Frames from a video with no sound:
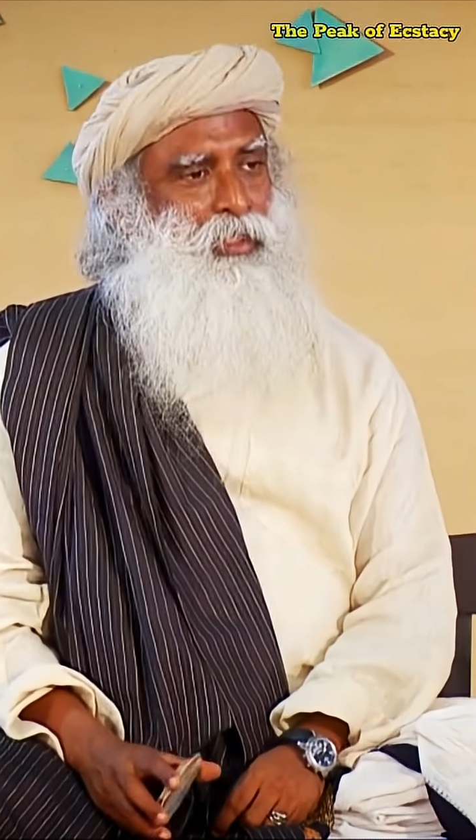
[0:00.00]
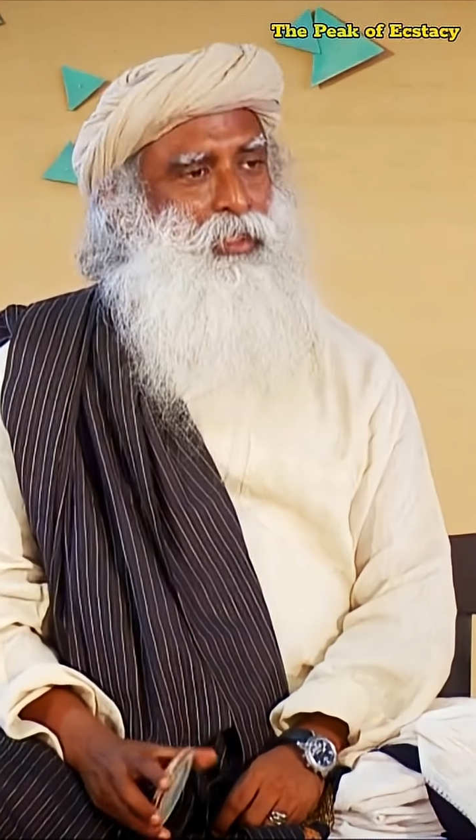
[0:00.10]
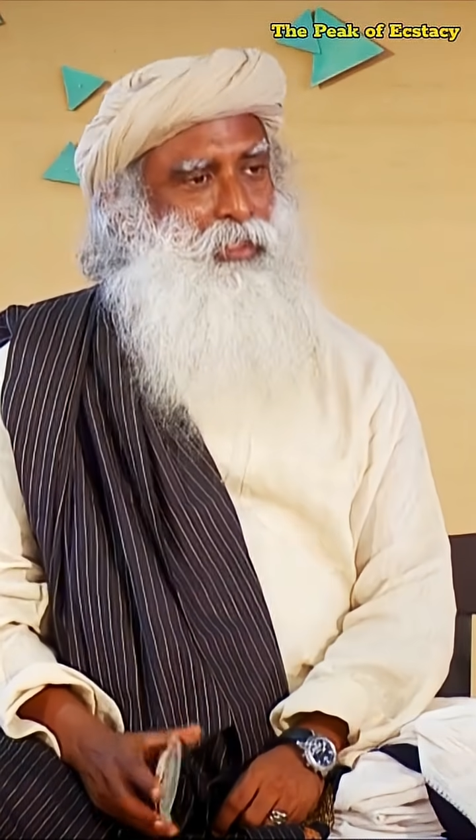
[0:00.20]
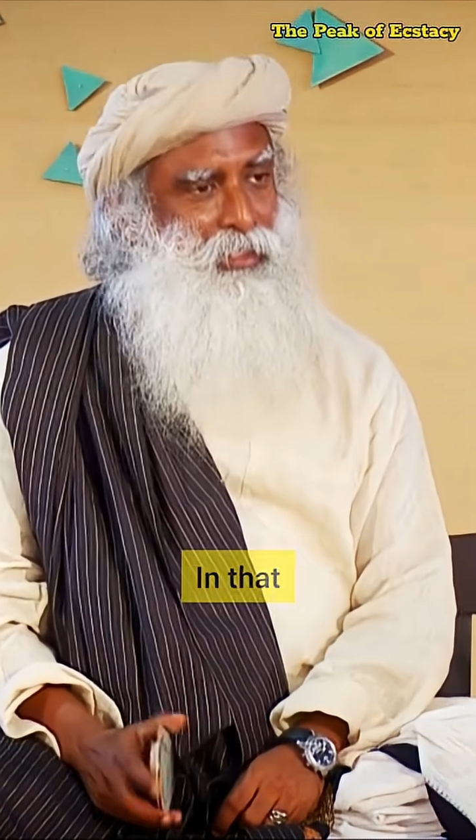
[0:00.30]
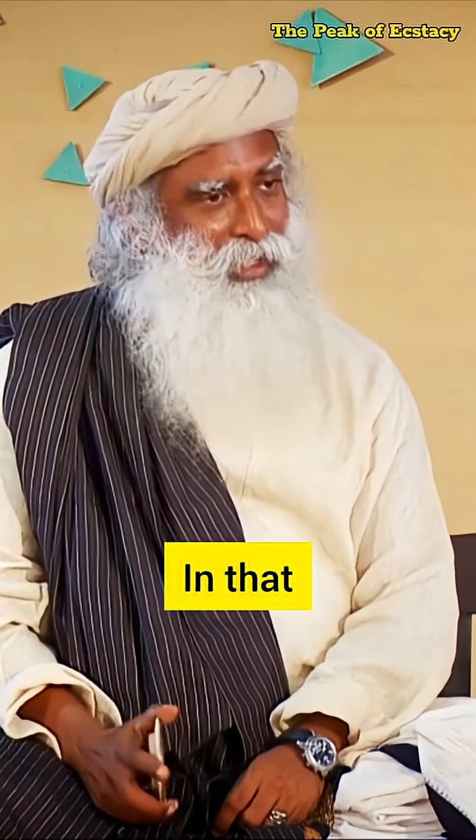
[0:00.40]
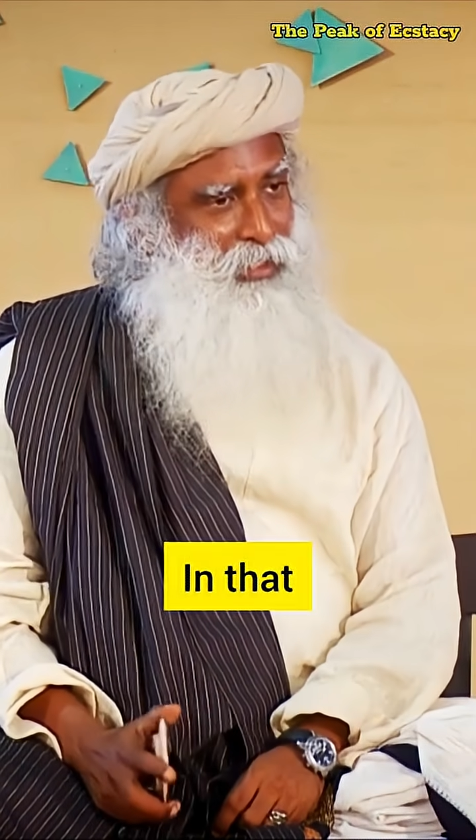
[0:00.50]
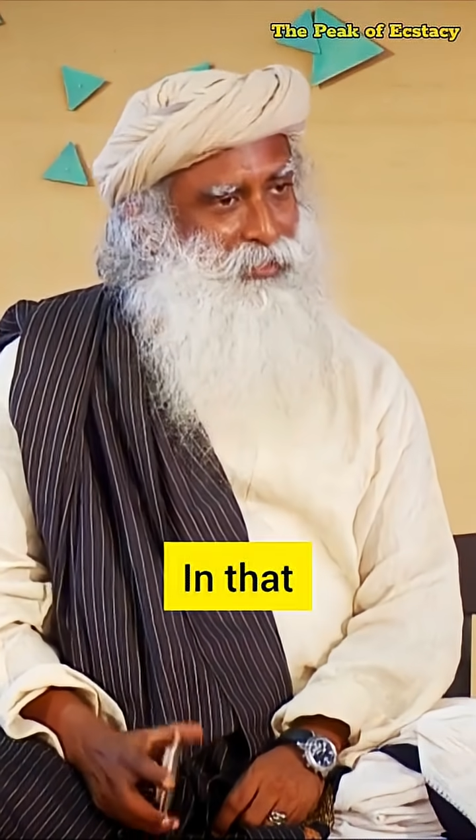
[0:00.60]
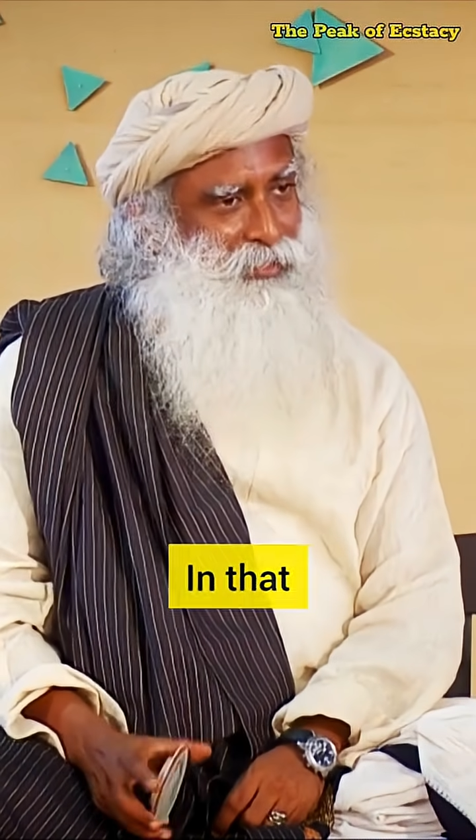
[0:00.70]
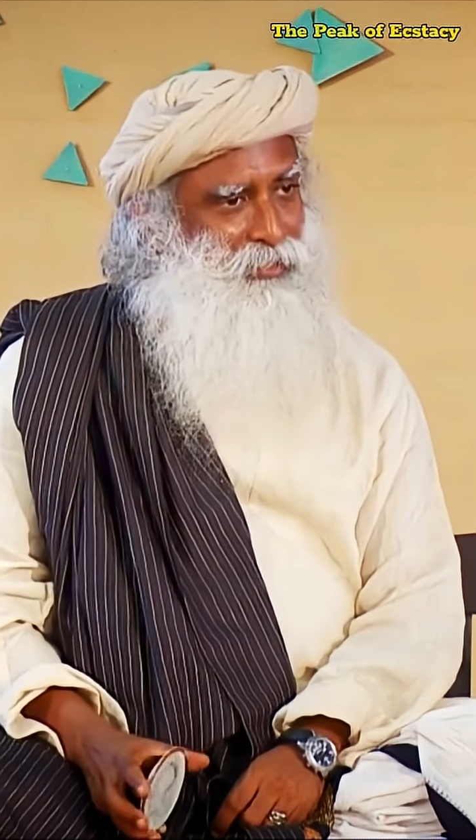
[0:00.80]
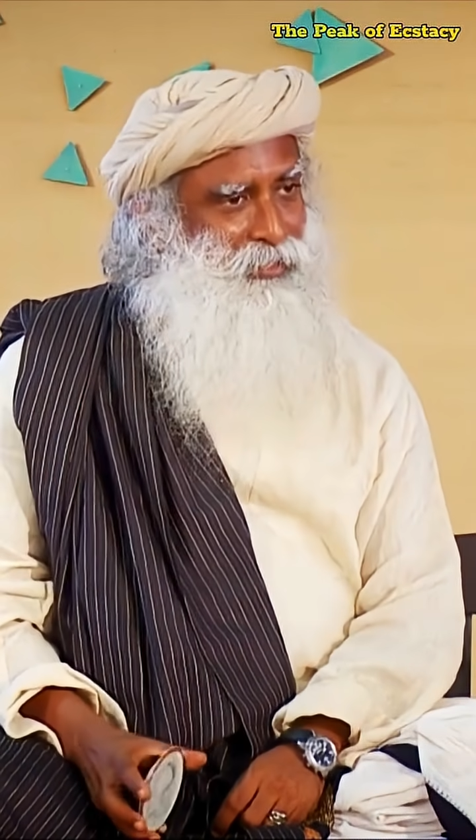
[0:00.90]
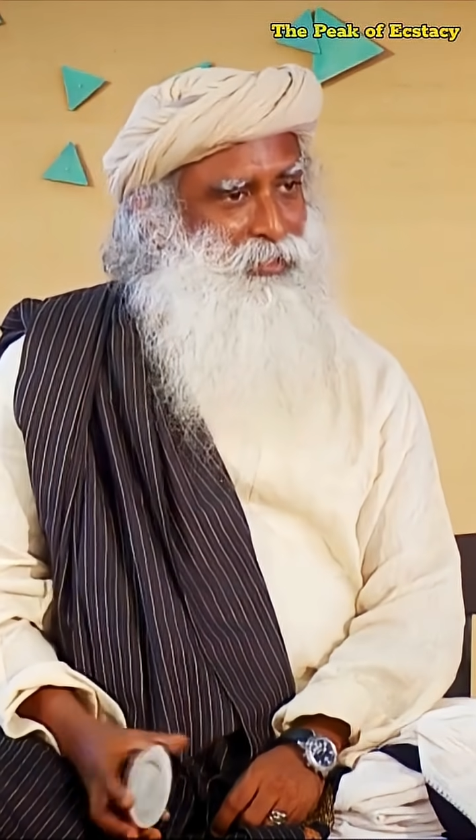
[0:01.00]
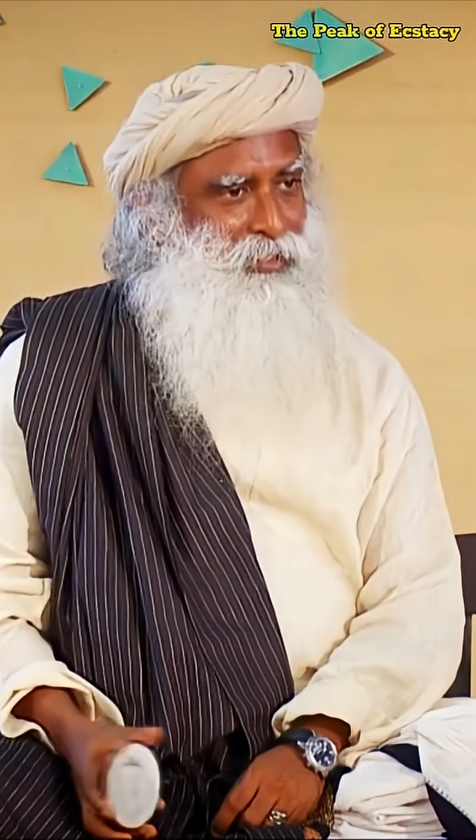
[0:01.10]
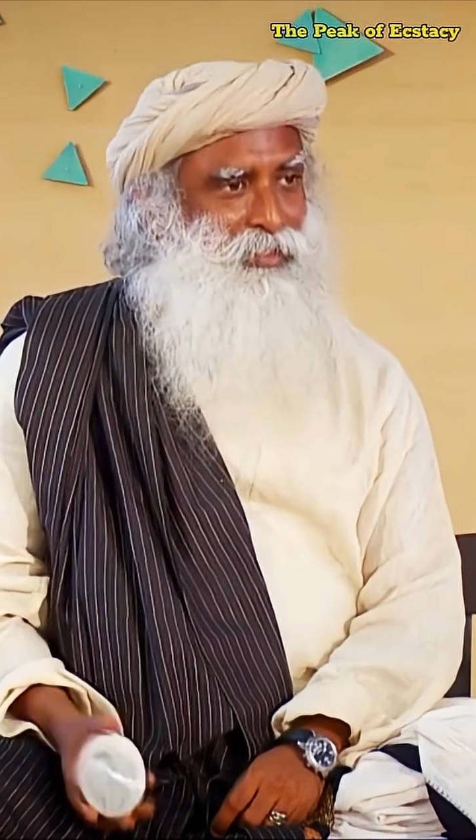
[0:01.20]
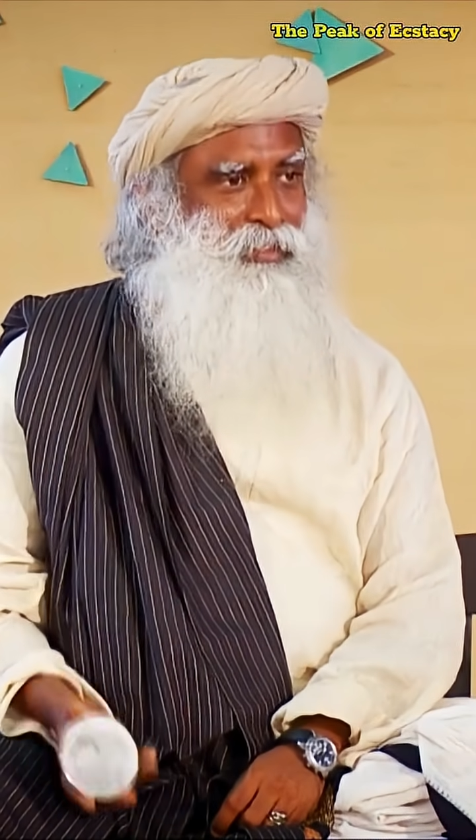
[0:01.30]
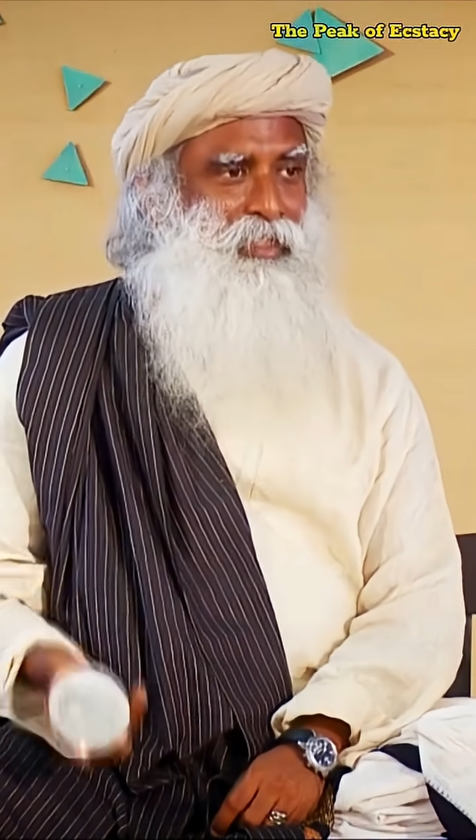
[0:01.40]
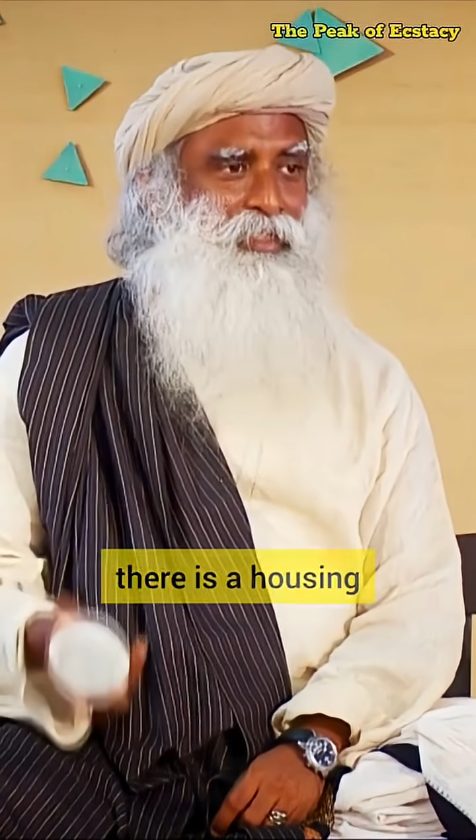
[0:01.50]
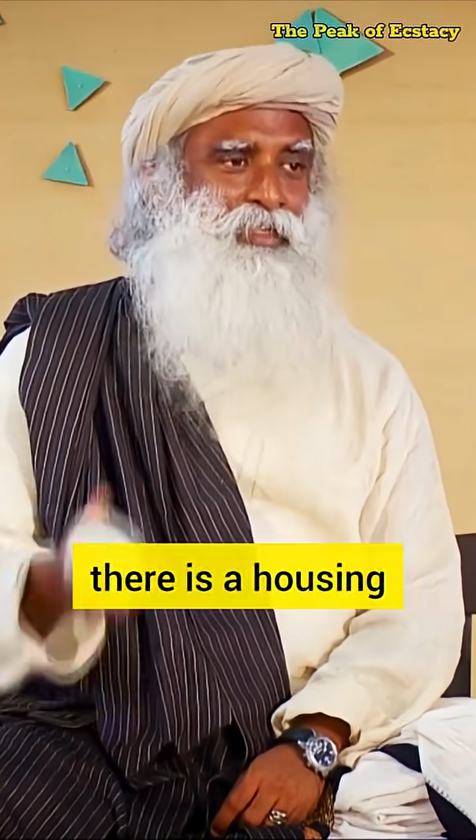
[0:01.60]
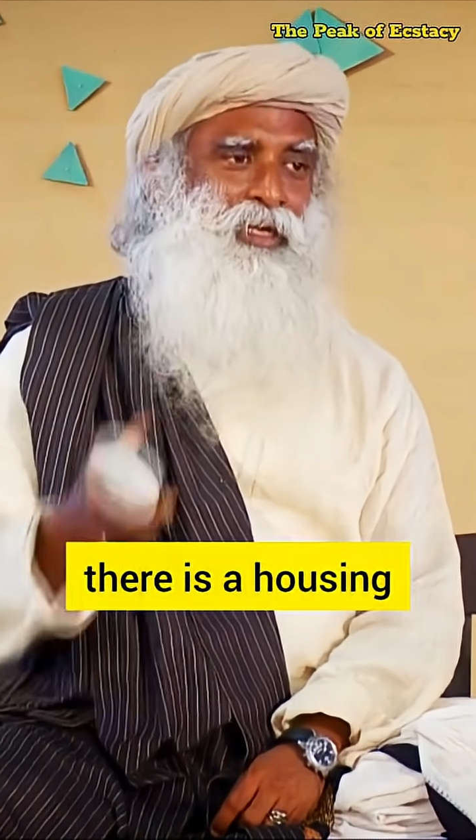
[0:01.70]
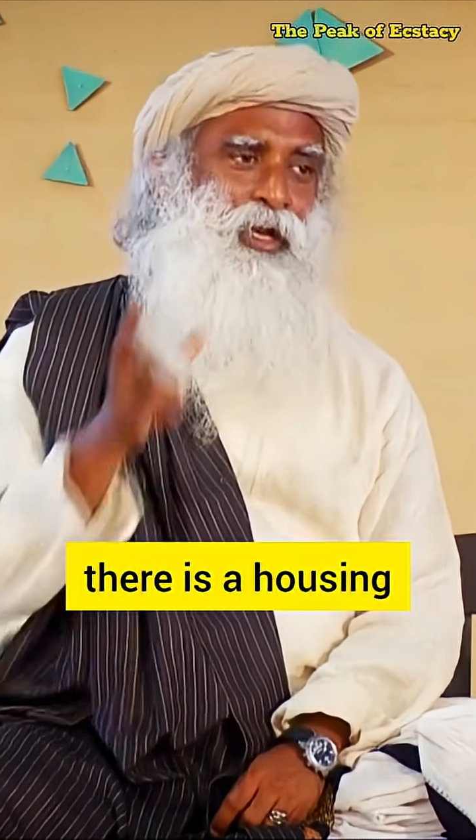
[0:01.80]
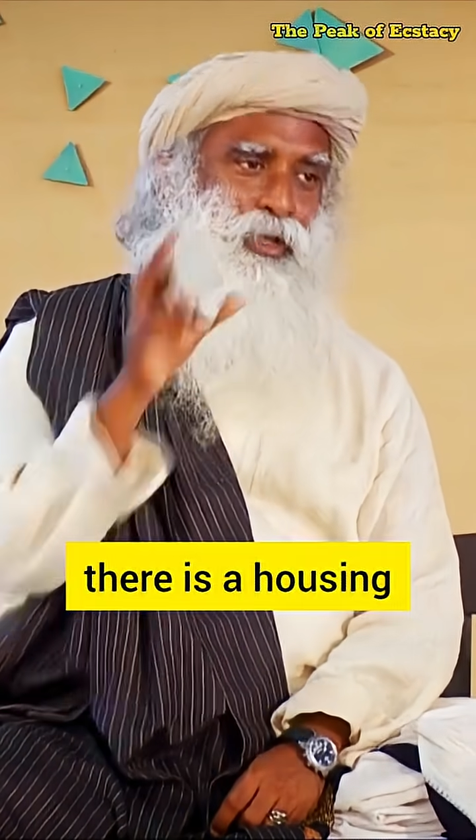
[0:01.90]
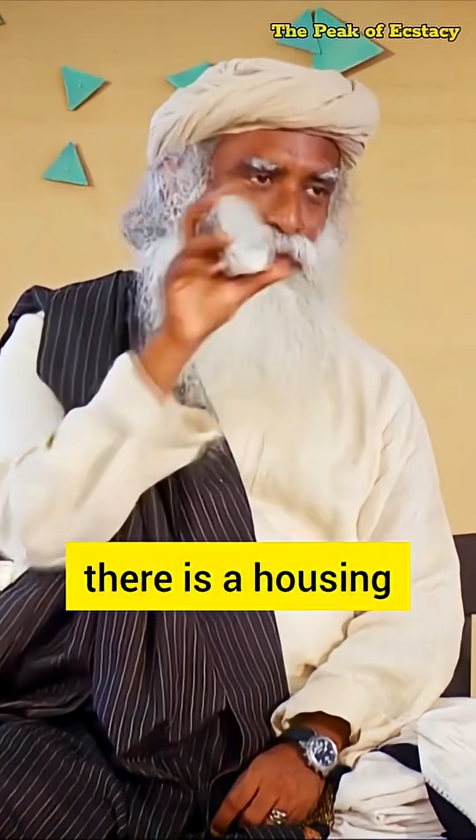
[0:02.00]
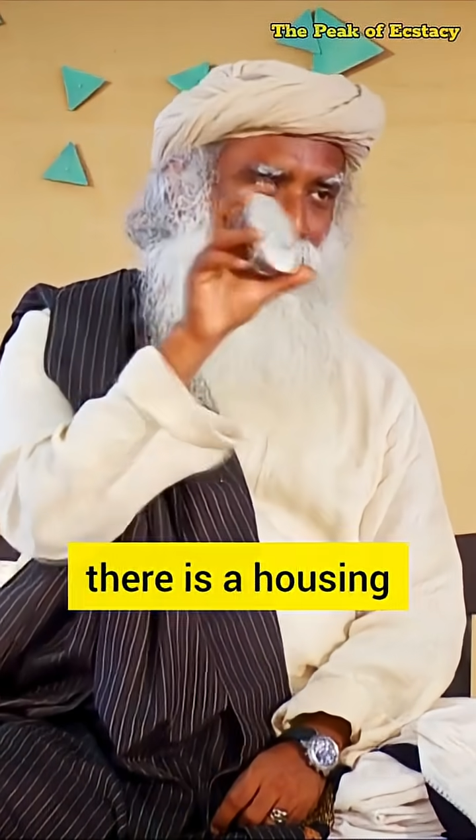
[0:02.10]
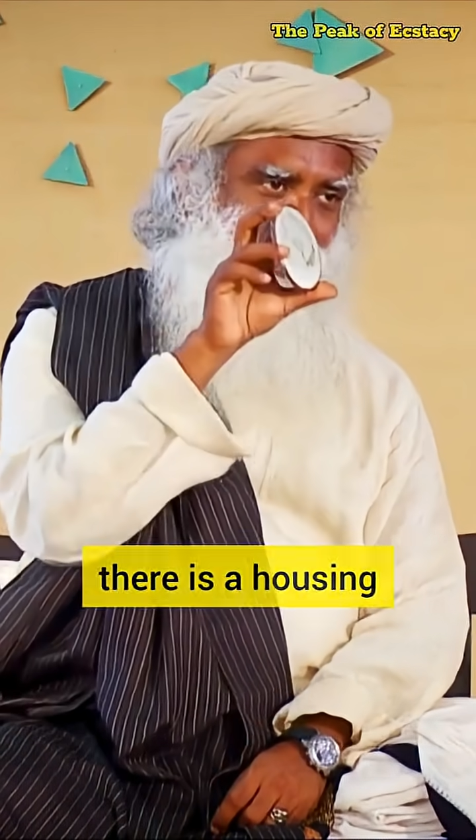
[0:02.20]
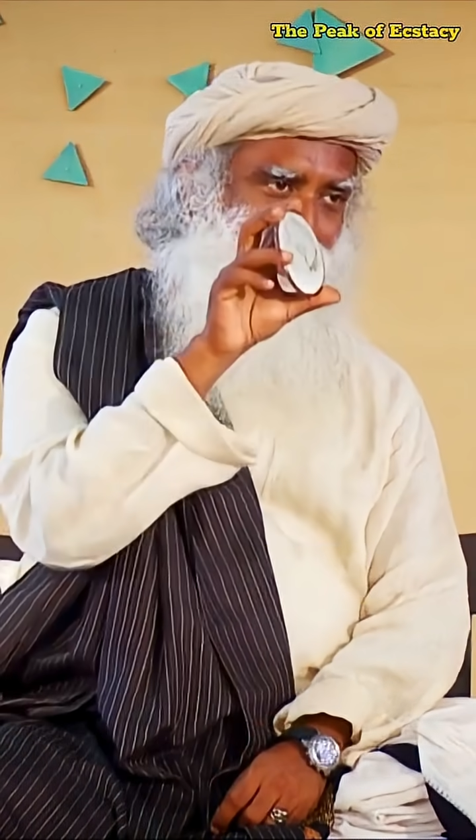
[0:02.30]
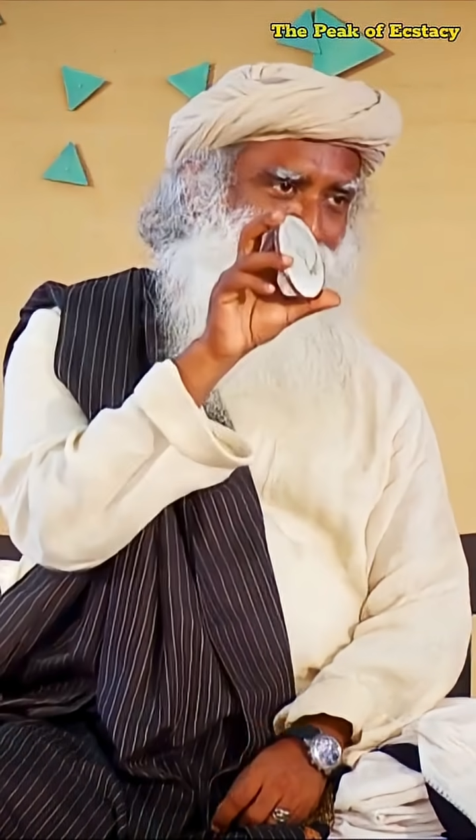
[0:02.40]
In that, there is a housing